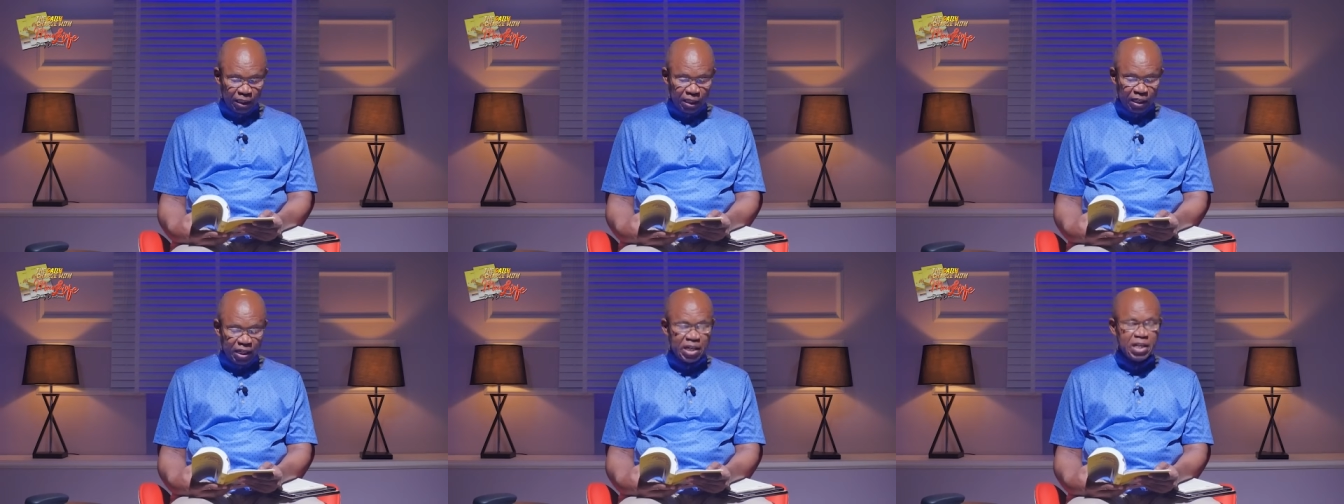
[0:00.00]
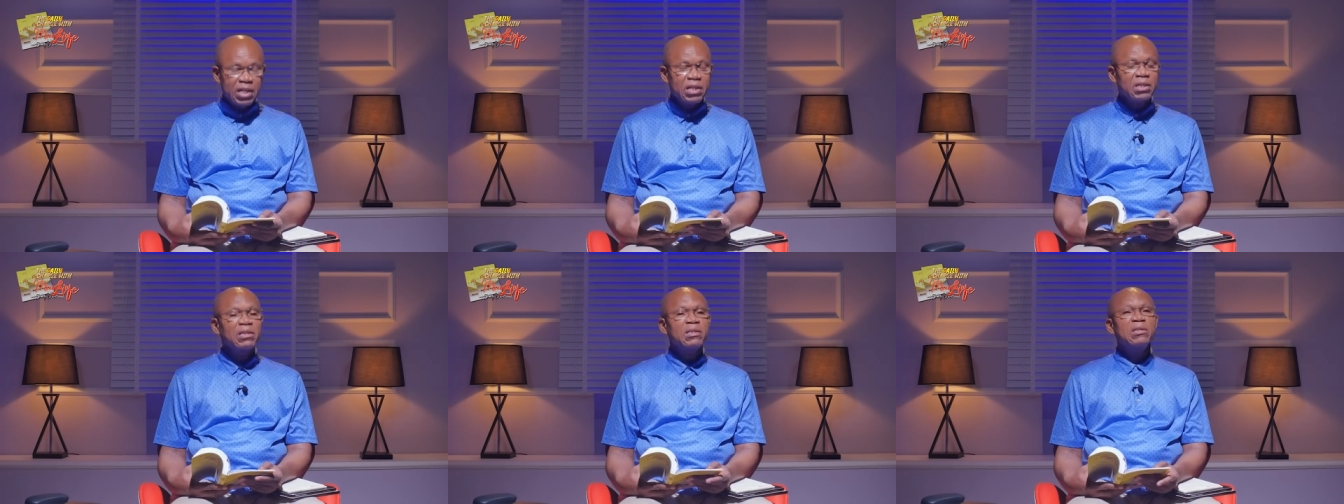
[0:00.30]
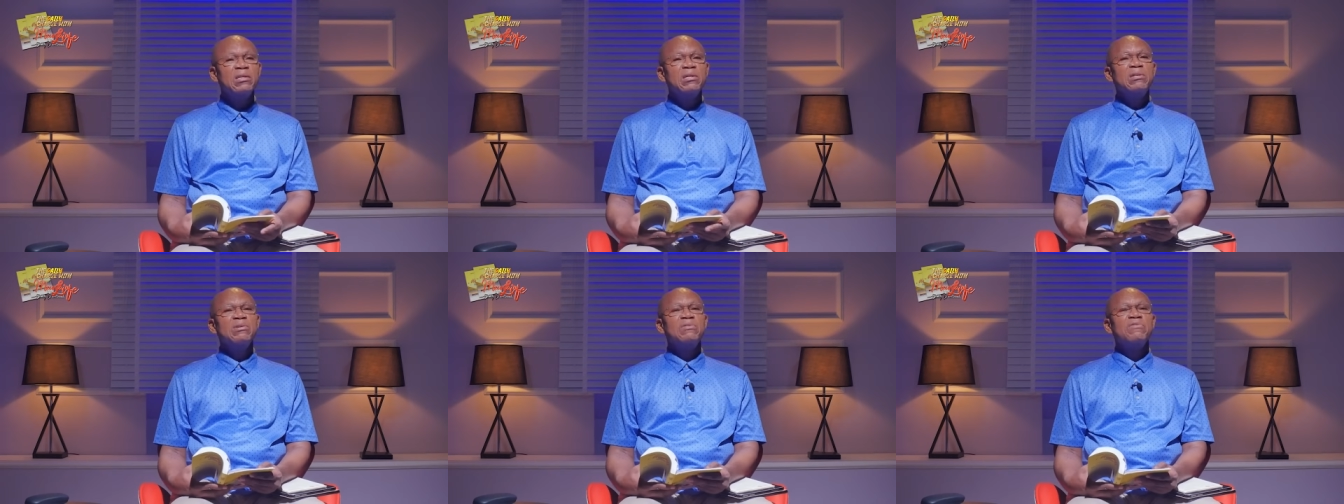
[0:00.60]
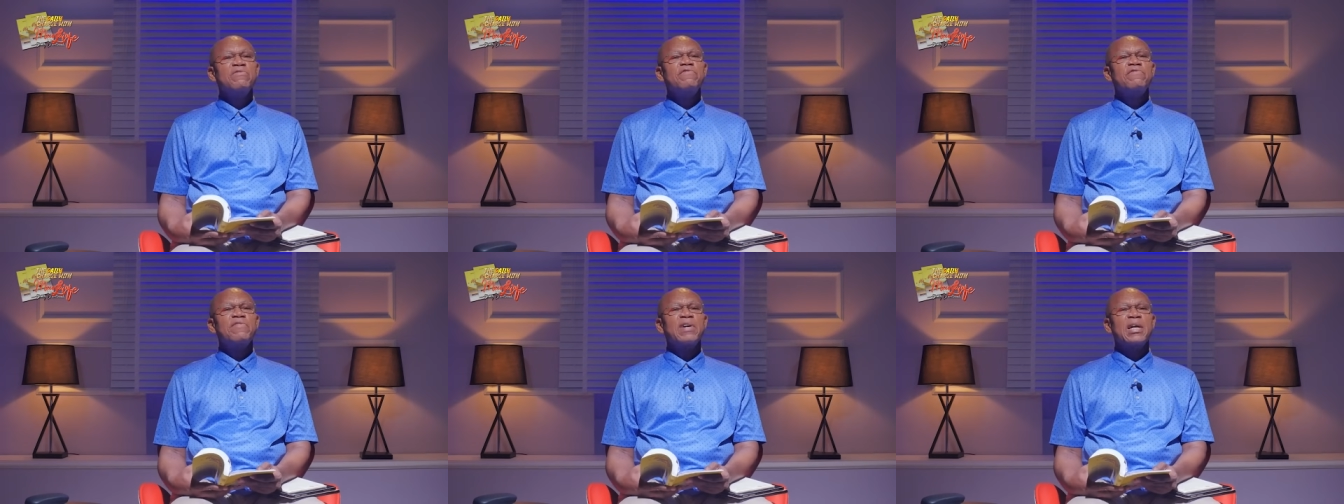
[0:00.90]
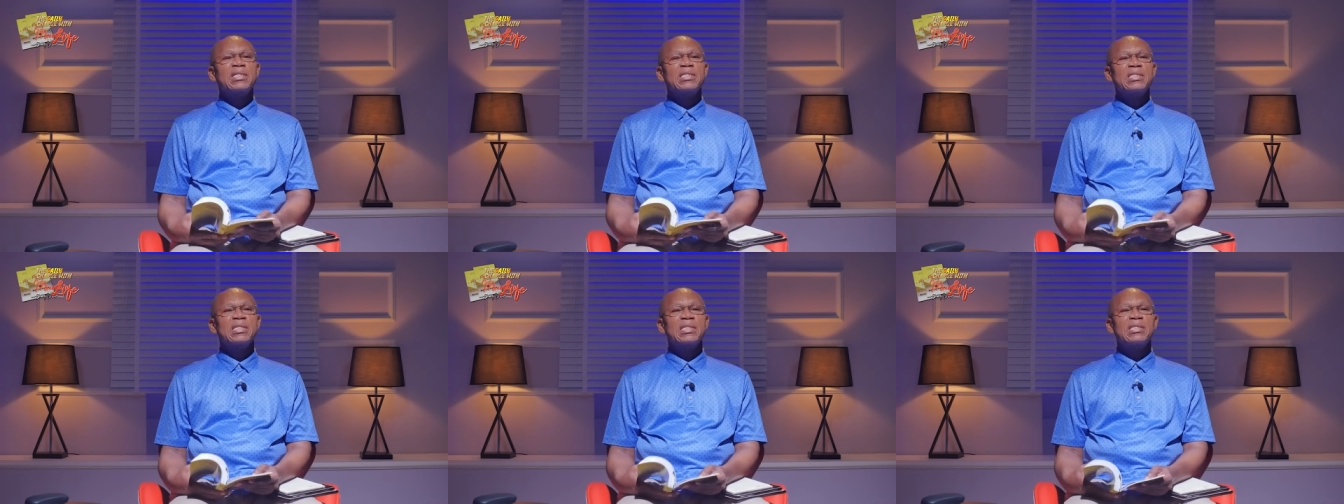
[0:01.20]
3,
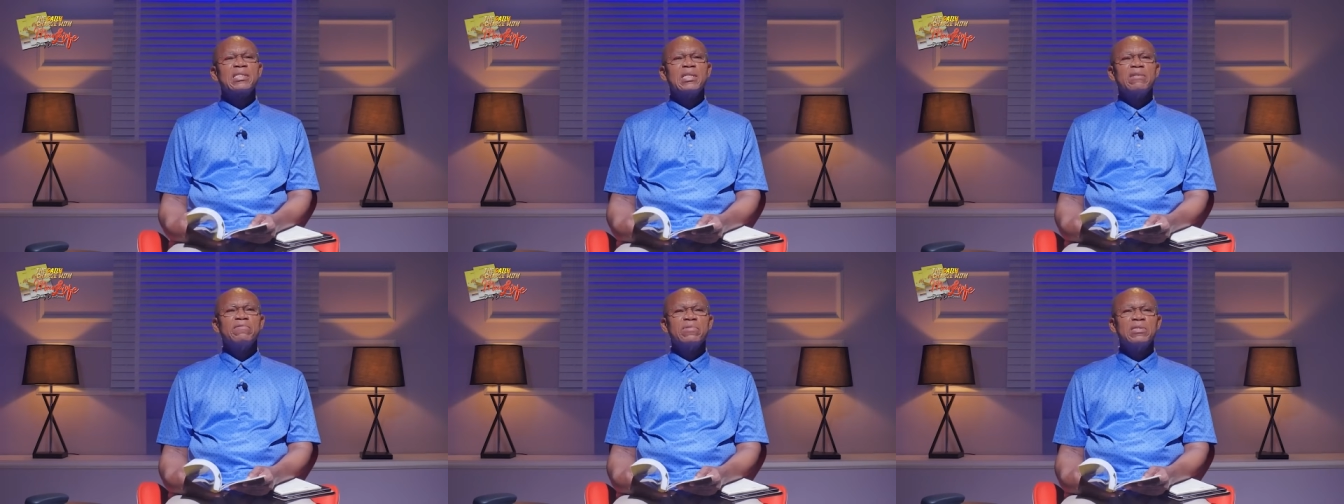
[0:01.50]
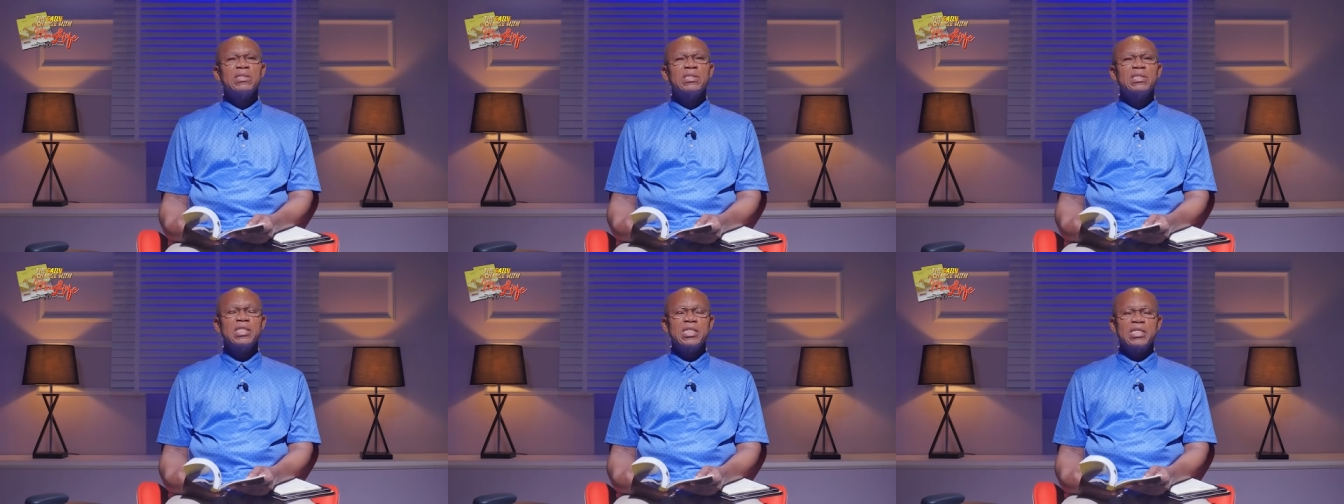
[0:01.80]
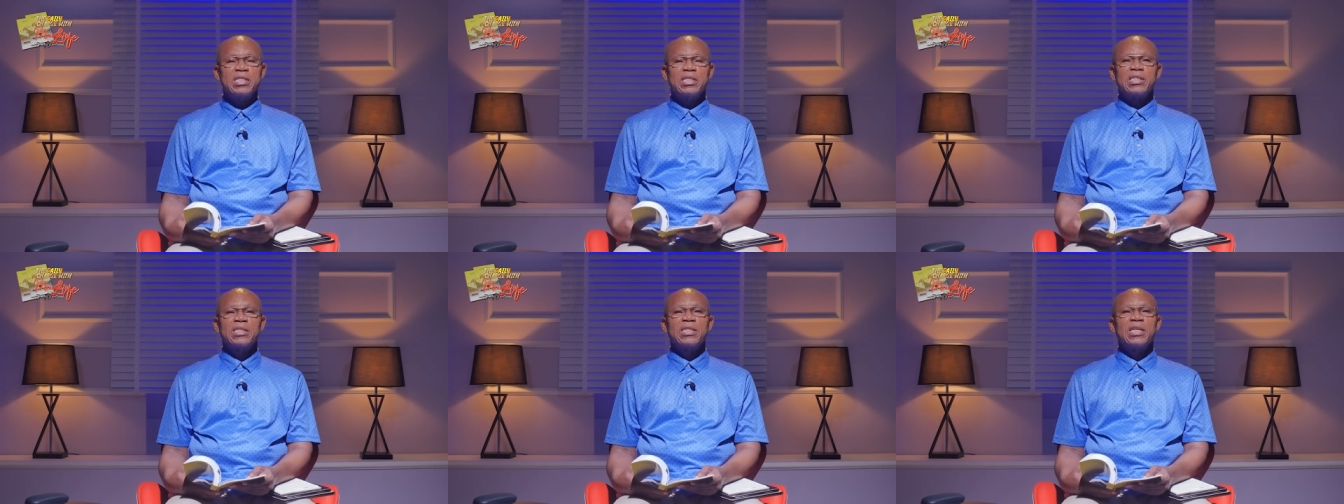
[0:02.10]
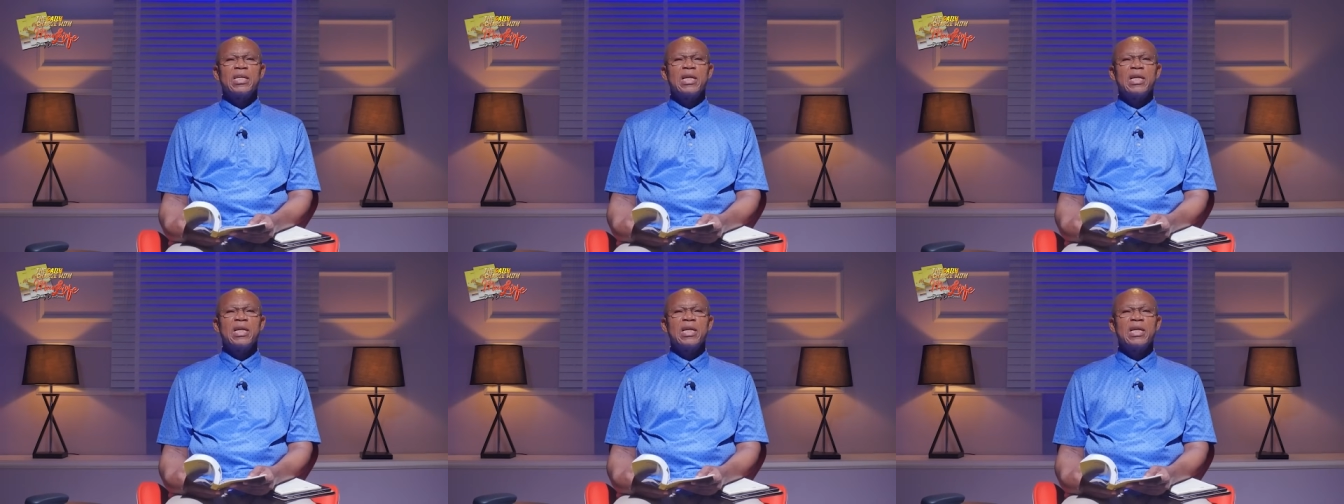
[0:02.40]
verse 17.